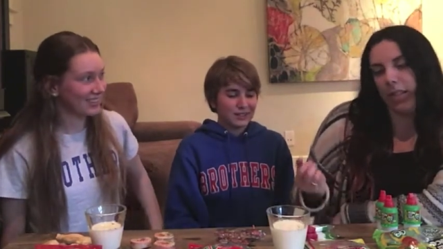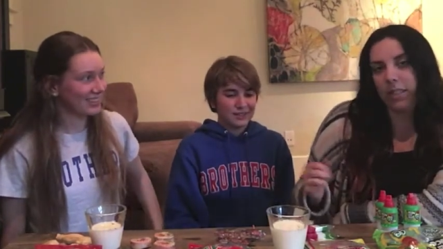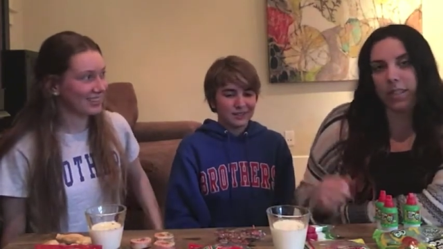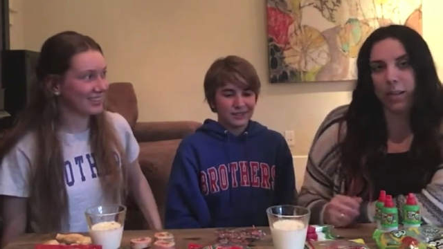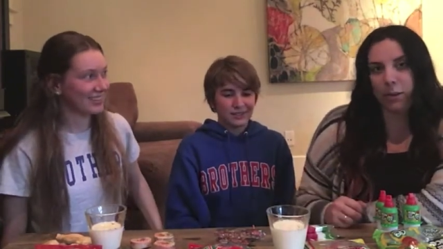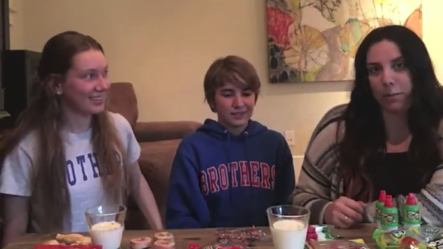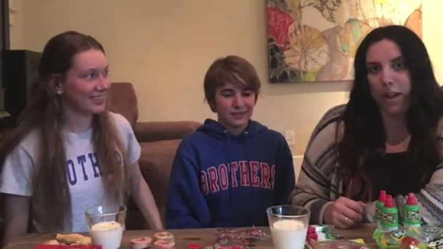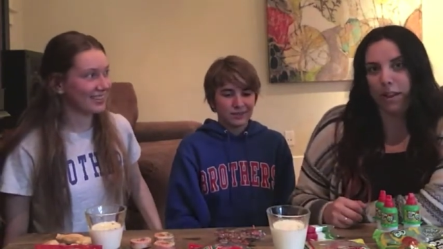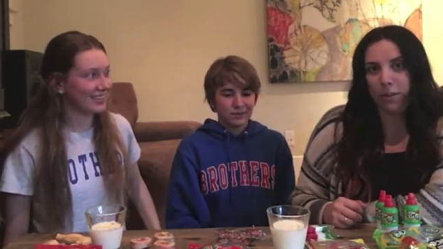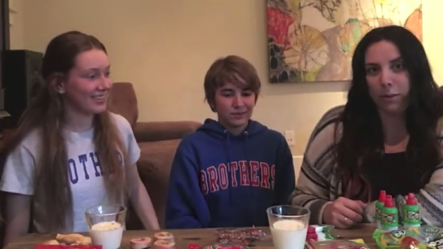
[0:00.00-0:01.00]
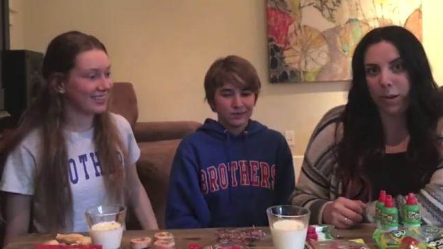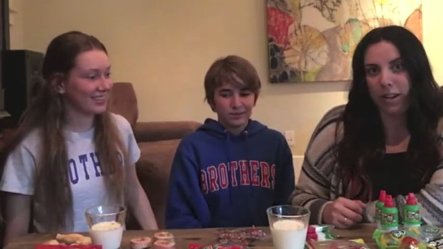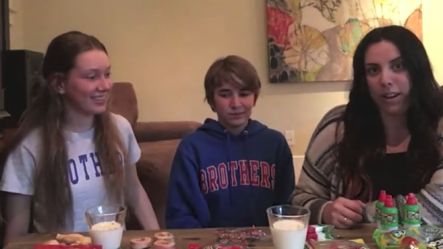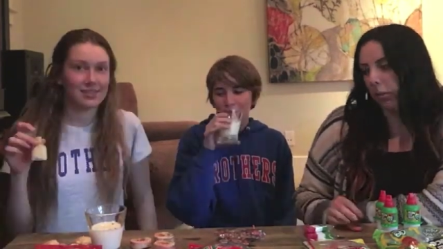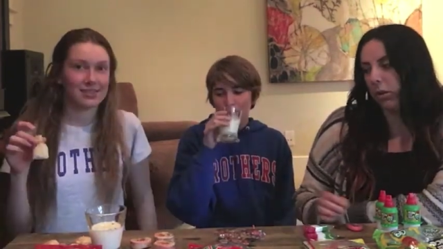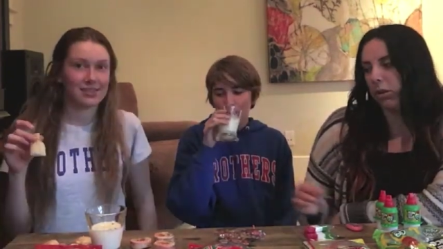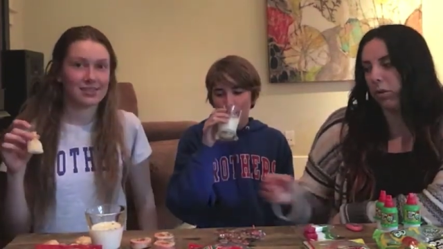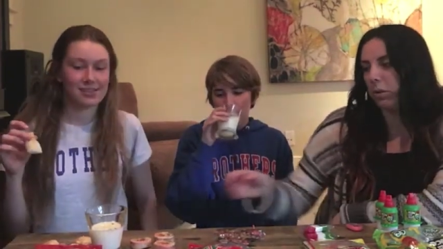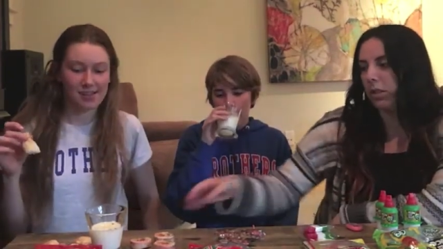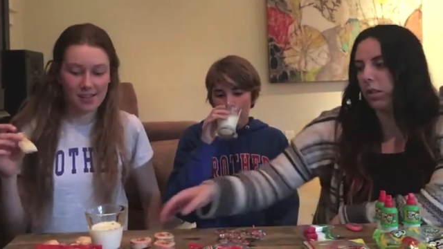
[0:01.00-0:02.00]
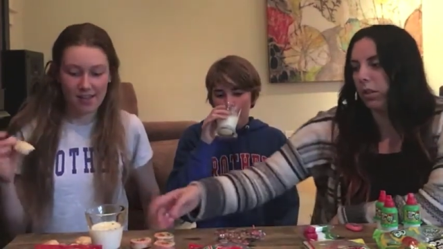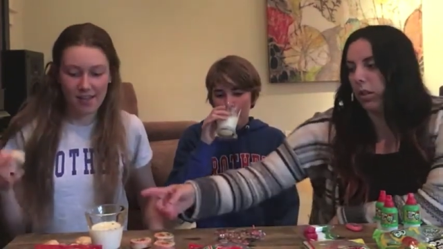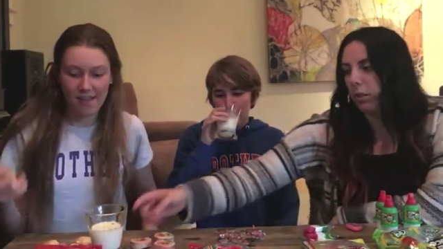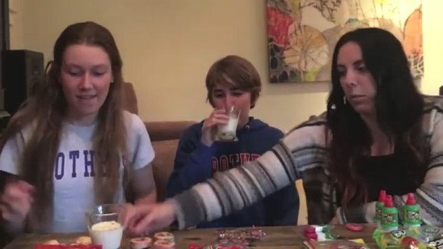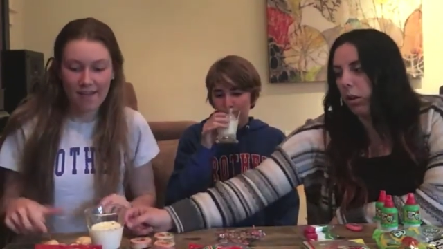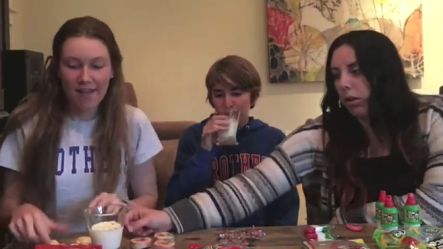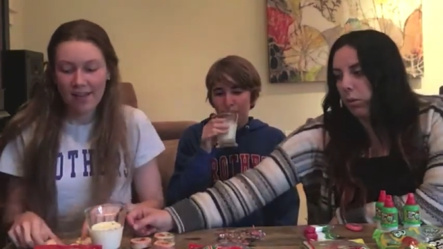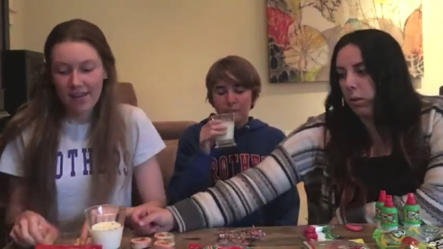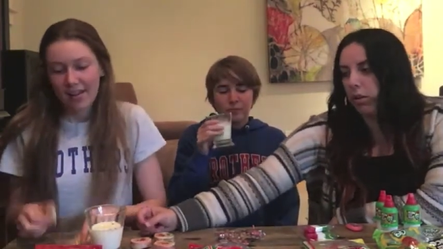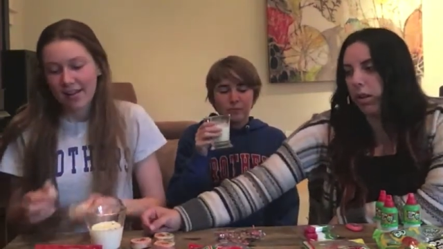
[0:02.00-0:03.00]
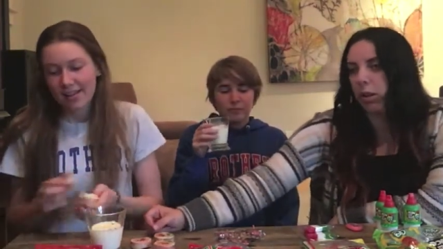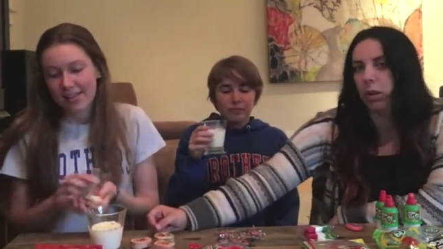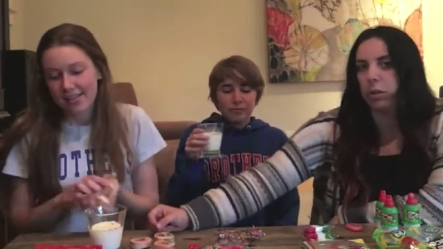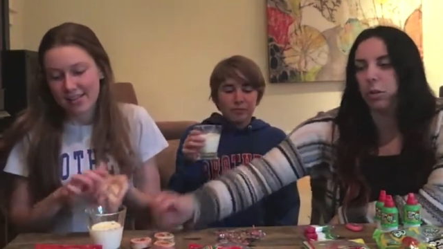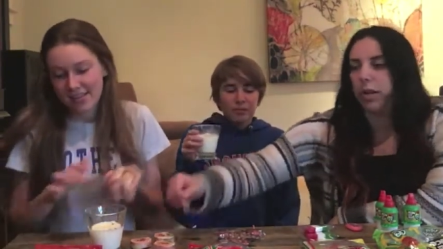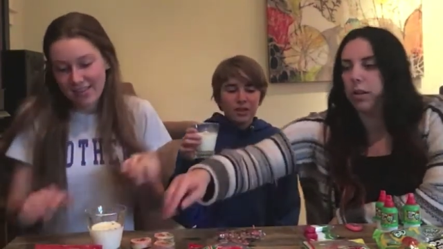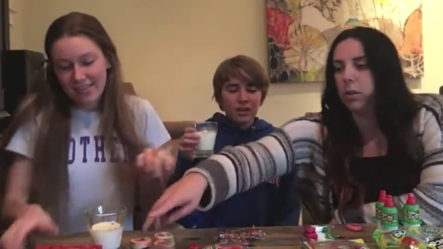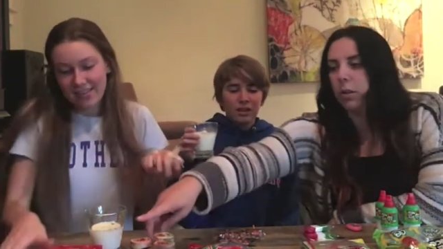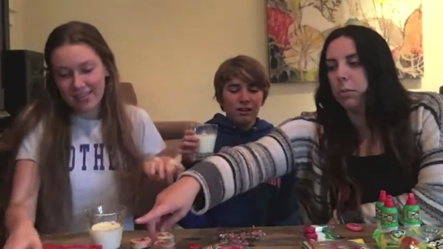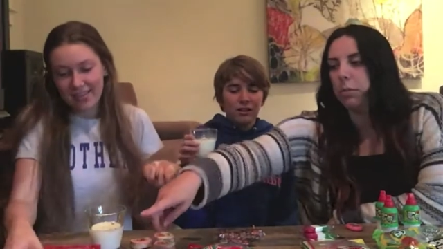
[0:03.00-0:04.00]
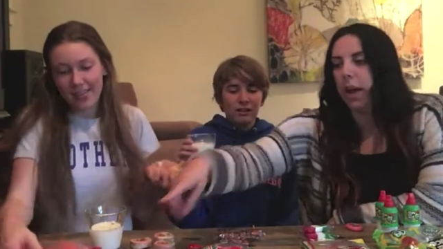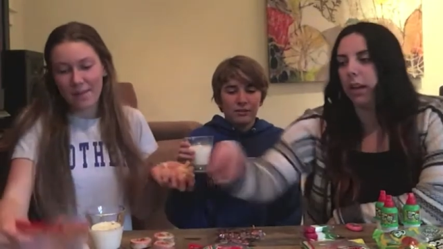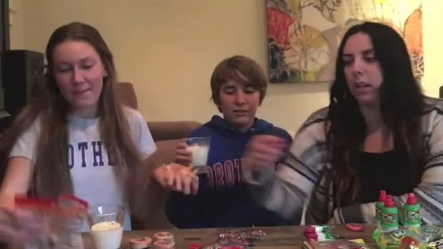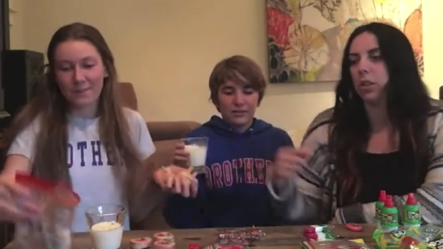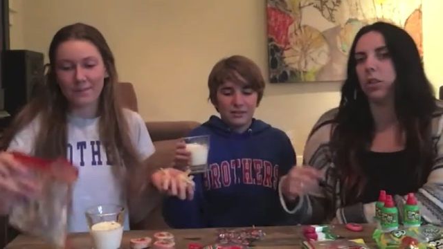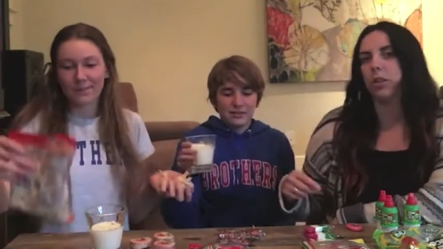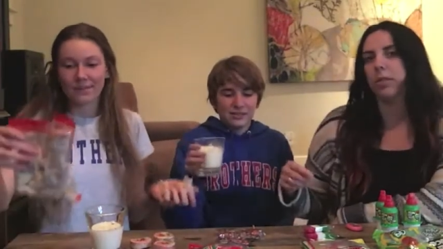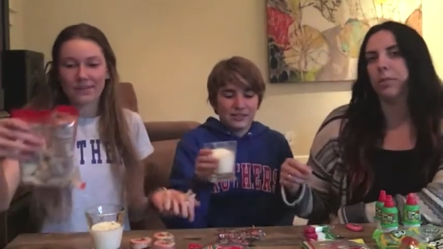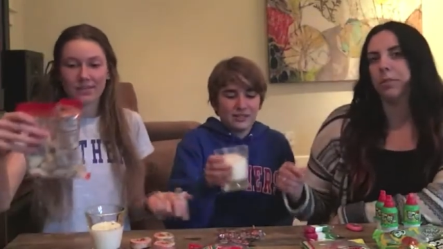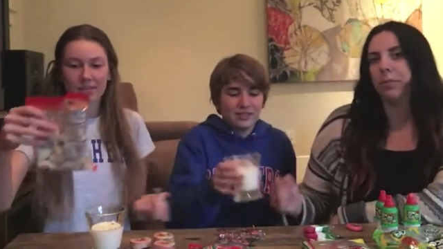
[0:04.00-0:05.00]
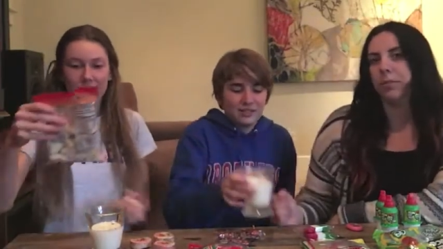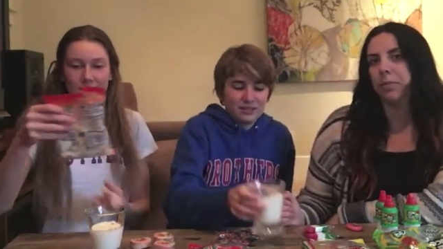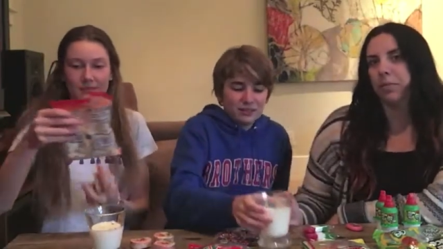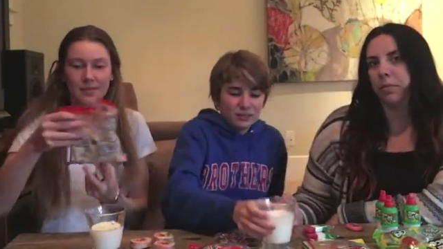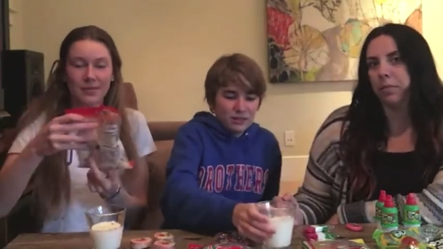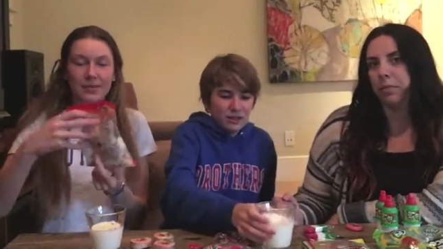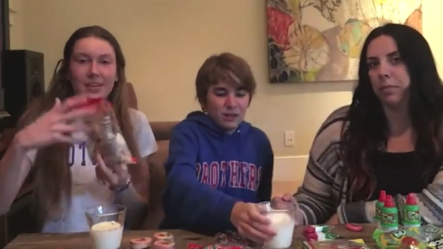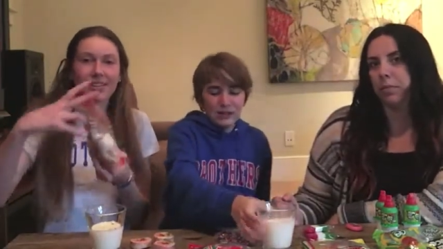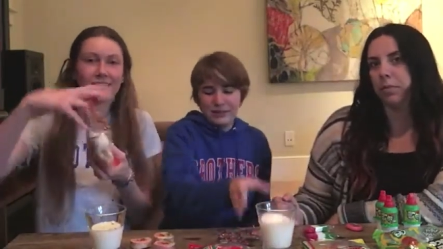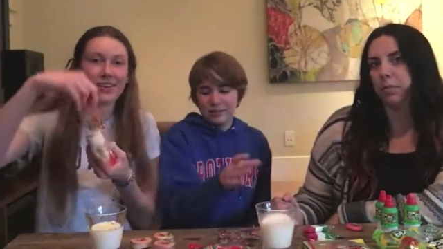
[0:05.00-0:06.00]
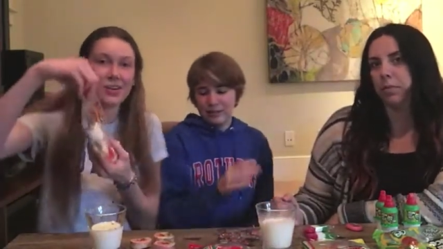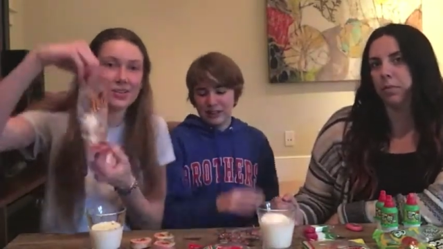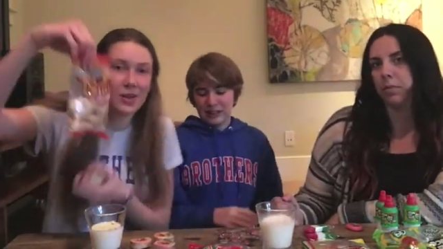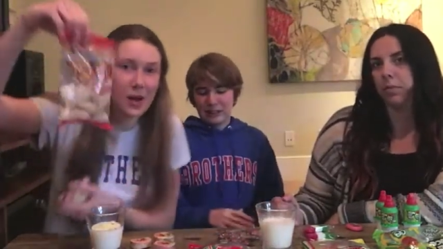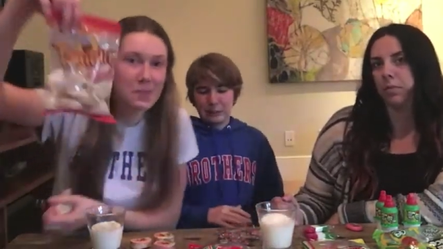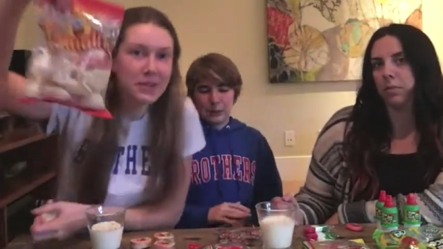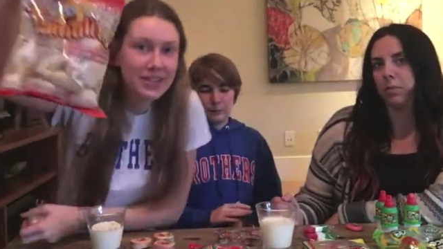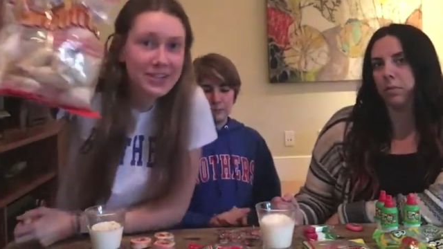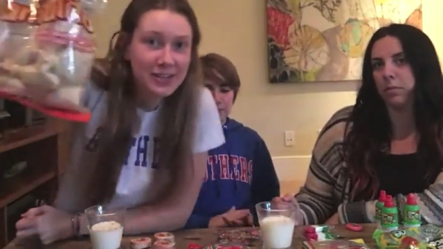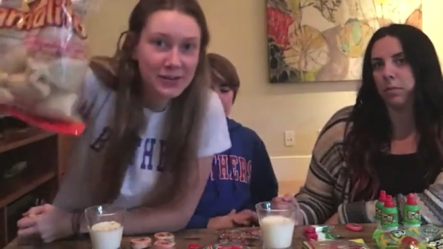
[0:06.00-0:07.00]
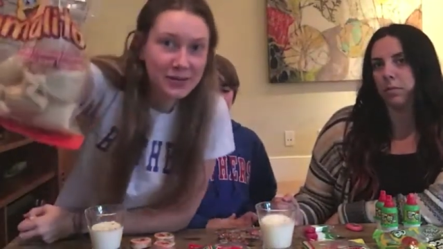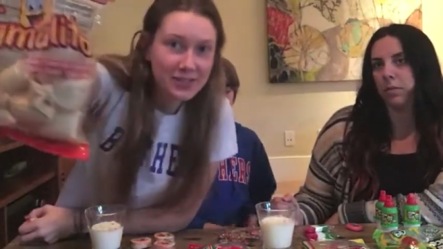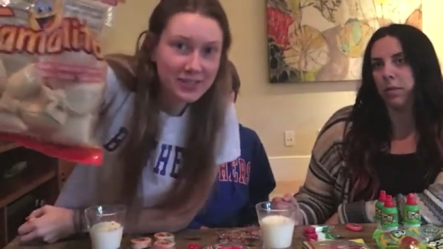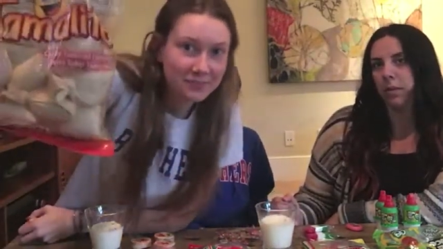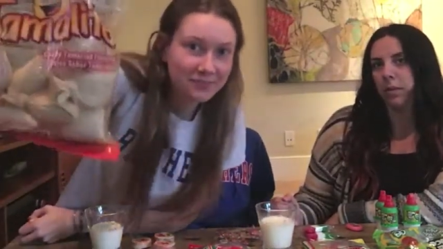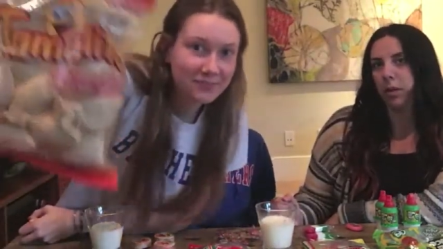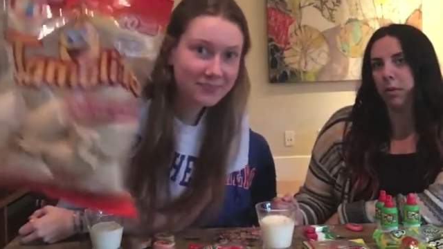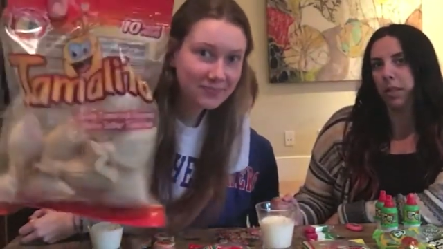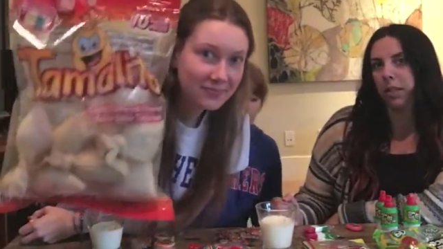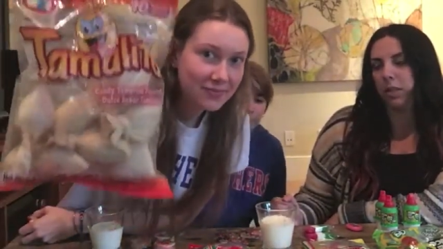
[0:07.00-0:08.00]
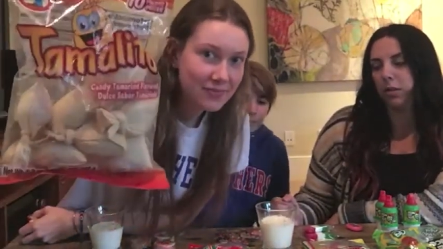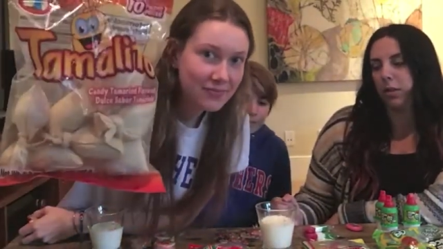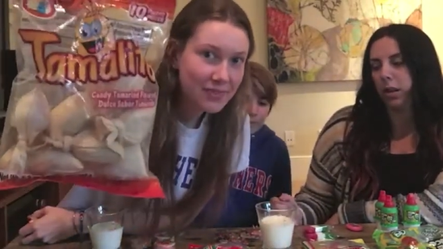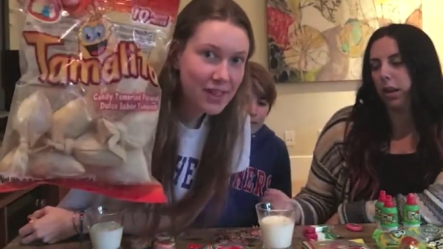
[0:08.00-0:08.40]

Speaker 1: it's Cinco de Mayo and why not? We're gonna do the ones that look like tamales. What are they called, Gwen? Hold up the package.
Speaker 2: They're called tamalitos.
Speaker 1: All